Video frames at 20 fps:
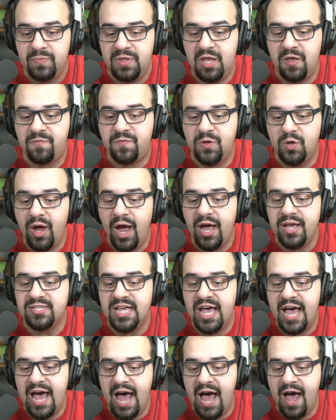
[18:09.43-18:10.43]
If you guys
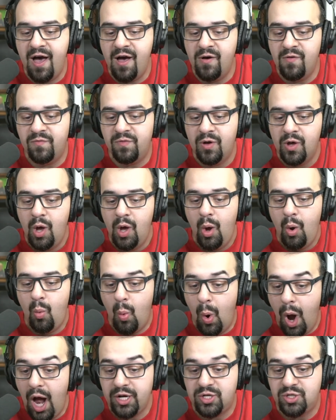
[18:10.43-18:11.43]
have
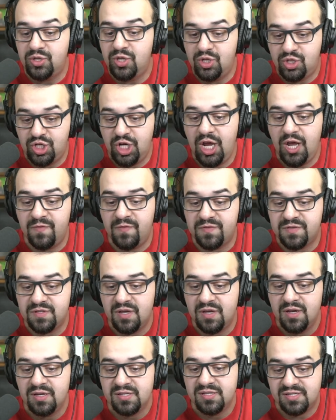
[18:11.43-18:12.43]
watched the Chiefs